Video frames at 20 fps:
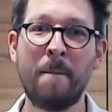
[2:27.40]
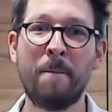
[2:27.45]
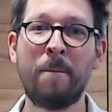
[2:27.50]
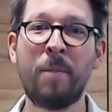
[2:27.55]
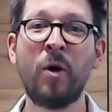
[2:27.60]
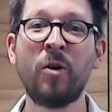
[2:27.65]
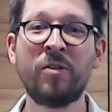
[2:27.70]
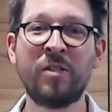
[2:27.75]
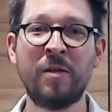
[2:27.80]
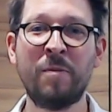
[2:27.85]

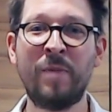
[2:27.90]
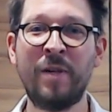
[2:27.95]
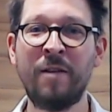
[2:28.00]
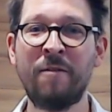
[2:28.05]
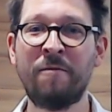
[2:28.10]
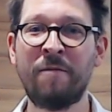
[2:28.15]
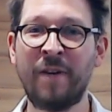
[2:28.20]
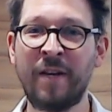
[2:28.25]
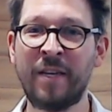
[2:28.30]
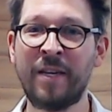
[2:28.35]
possibly
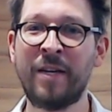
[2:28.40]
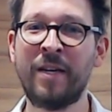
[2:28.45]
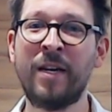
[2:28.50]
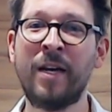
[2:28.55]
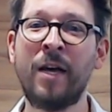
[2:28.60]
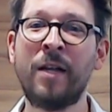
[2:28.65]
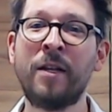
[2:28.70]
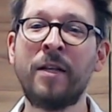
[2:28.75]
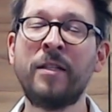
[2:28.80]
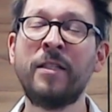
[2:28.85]
via
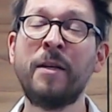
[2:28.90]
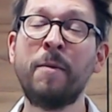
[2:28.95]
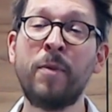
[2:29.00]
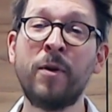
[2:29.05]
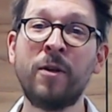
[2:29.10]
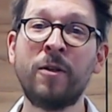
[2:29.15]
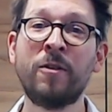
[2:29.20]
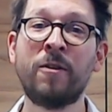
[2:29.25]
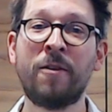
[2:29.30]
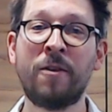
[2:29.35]
an
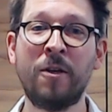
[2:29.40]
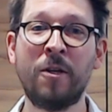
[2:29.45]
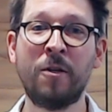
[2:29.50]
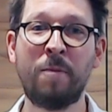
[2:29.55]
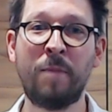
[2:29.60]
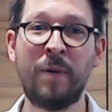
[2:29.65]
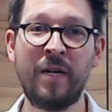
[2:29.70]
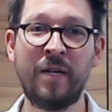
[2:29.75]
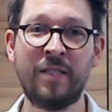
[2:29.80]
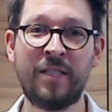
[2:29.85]
independent third
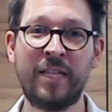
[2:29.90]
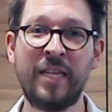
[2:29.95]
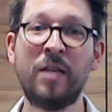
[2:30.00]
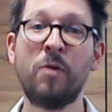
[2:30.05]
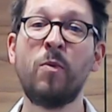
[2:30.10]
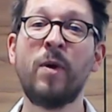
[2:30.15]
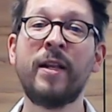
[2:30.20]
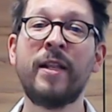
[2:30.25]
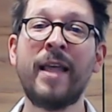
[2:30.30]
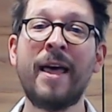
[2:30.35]
party
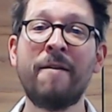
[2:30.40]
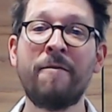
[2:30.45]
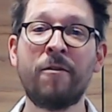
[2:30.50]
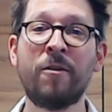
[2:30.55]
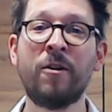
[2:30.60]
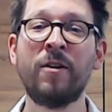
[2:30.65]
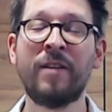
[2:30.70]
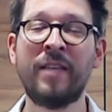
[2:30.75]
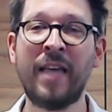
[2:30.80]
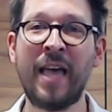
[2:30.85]

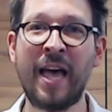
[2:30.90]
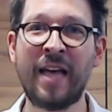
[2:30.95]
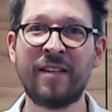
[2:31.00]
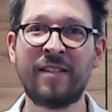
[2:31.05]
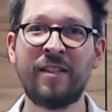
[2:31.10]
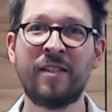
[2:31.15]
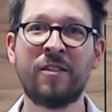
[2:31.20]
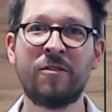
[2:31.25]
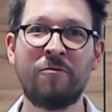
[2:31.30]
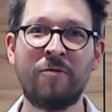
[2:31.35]
whenever the
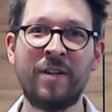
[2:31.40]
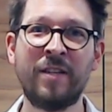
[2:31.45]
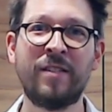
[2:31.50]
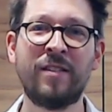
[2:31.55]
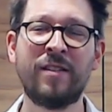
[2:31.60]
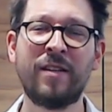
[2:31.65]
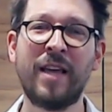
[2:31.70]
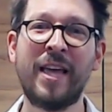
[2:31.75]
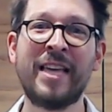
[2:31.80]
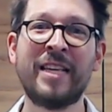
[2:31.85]
assessed risk
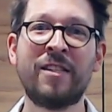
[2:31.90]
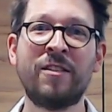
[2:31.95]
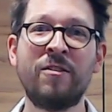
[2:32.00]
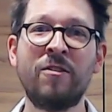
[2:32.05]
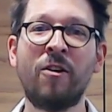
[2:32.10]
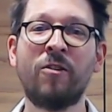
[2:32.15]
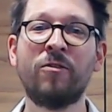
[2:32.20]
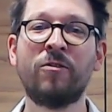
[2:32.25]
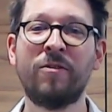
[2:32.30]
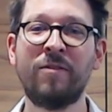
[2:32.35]
is
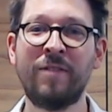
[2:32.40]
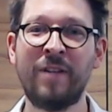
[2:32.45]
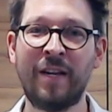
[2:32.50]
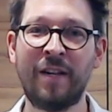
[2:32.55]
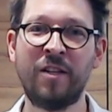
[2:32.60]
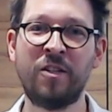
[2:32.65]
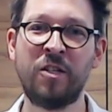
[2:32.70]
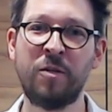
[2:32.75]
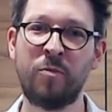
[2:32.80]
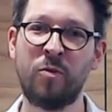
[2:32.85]
not
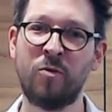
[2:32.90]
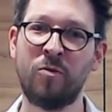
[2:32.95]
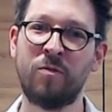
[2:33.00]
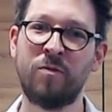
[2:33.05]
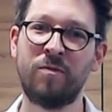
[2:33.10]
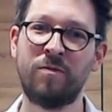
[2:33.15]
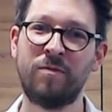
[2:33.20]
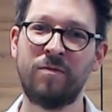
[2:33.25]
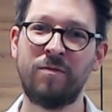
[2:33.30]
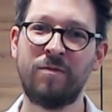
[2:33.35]
negligible.
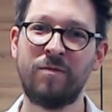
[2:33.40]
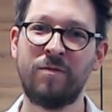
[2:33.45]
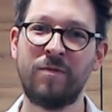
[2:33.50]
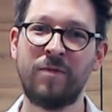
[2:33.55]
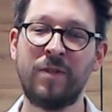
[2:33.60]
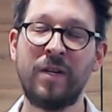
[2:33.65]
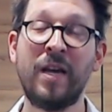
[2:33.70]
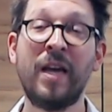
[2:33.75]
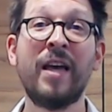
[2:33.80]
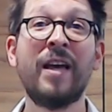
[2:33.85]

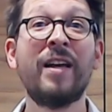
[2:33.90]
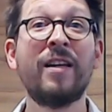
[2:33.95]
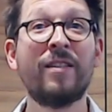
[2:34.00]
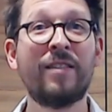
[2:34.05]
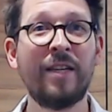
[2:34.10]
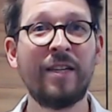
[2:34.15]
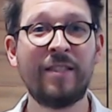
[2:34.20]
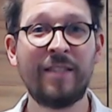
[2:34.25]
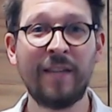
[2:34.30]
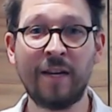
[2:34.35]

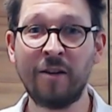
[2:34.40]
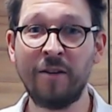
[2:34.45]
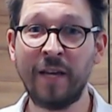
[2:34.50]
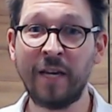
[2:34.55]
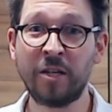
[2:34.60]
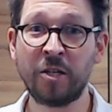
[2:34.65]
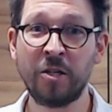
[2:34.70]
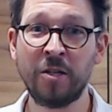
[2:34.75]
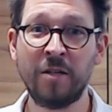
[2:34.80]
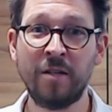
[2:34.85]
Data
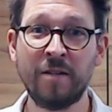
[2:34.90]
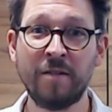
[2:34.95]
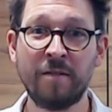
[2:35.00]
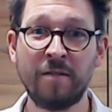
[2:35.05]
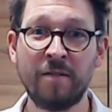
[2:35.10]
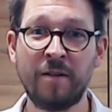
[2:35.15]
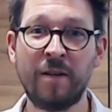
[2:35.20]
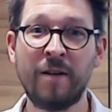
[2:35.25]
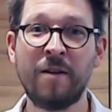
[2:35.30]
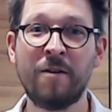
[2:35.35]
collection,
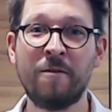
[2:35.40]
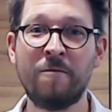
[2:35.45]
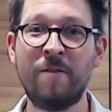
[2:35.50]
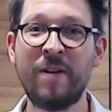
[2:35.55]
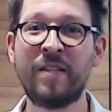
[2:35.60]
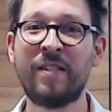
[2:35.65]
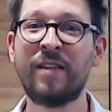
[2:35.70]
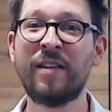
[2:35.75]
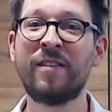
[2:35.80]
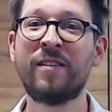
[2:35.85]

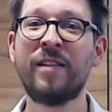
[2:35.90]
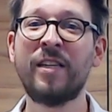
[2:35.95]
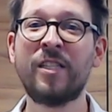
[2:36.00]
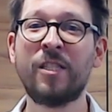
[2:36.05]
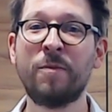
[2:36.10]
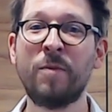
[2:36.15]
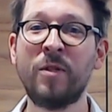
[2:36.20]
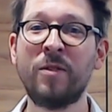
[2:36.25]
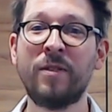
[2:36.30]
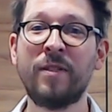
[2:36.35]
risk
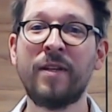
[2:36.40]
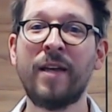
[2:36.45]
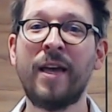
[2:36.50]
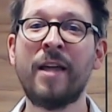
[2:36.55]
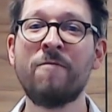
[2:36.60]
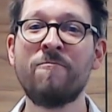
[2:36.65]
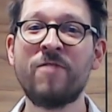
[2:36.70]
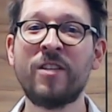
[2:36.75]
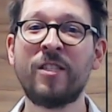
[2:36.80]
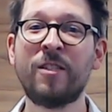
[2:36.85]
assessment,
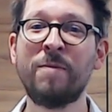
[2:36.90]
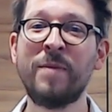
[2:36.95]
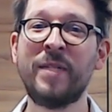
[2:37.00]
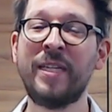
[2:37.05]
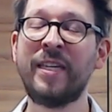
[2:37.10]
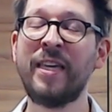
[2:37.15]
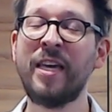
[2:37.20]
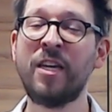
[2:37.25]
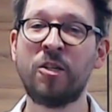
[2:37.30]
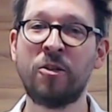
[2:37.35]
and risk
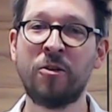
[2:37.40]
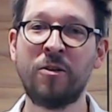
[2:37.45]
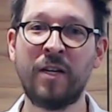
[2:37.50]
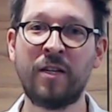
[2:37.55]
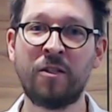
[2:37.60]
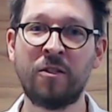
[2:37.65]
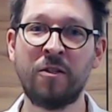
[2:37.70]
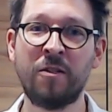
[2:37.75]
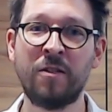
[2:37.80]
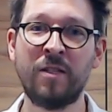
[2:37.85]
mitigation
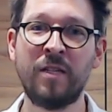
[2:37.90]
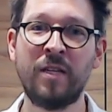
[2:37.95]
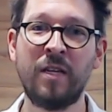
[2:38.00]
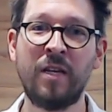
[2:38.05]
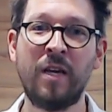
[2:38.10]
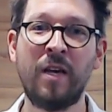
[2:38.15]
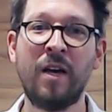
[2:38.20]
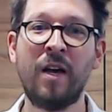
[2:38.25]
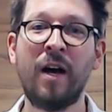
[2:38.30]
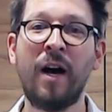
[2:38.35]
actions
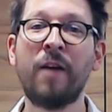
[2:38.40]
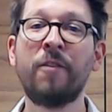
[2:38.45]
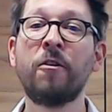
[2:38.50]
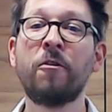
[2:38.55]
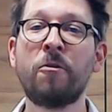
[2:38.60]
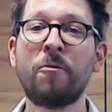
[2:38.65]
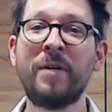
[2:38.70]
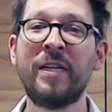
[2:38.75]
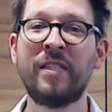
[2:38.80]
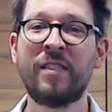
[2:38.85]
are the
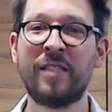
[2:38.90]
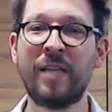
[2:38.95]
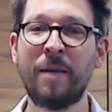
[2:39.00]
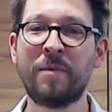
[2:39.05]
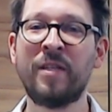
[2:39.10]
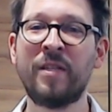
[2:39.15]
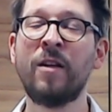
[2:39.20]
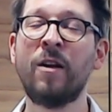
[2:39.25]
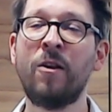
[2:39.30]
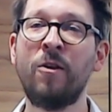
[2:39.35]
3
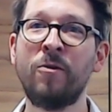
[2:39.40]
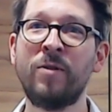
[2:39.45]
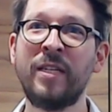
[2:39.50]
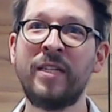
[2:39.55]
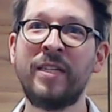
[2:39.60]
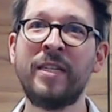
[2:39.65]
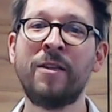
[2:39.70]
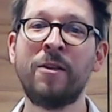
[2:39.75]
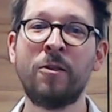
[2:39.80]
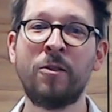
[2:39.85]
steps included
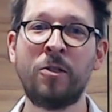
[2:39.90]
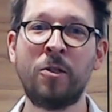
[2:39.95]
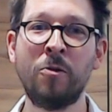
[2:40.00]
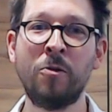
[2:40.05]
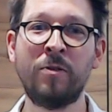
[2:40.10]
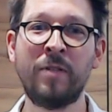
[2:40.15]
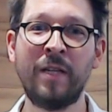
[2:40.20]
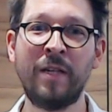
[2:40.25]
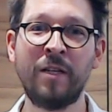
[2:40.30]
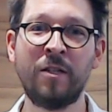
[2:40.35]
in the due
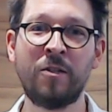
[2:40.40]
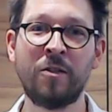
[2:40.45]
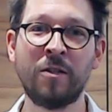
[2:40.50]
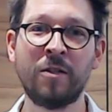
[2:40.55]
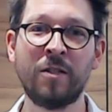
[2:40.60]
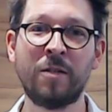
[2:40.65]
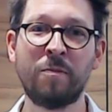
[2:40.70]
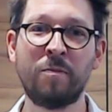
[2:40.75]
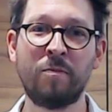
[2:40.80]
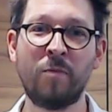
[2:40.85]

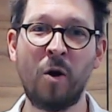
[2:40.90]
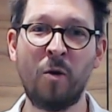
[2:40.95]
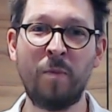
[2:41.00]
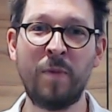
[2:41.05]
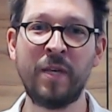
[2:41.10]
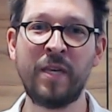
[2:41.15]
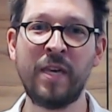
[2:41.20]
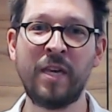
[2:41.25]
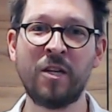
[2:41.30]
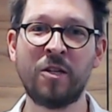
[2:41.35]
diligence
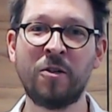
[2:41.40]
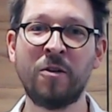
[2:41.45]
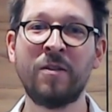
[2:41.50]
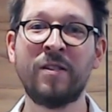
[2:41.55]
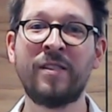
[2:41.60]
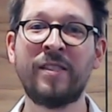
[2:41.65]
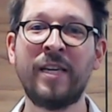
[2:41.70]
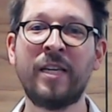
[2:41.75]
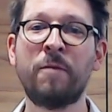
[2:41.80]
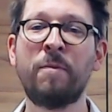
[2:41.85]
obligations
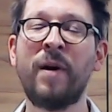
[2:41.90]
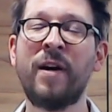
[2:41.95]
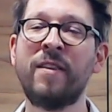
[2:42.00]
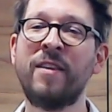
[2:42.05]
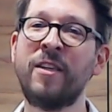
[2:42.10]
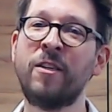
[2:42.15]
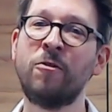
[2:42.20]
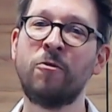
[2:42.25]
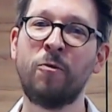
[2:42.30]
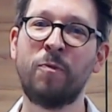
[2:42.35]
set by the
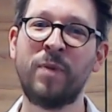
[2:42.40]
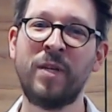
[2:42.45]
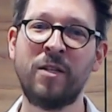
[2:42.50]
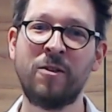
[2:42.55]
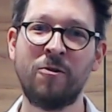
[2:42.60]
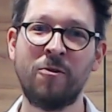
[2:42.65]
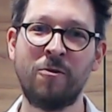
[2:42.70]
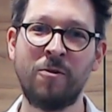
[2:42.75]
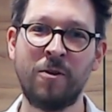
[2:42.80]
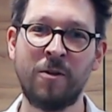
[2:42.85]
European
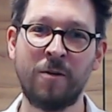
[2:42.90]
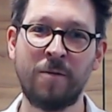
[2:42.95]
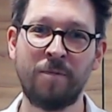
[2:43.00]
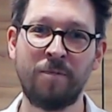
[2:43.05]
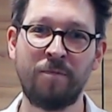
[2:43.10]
Union.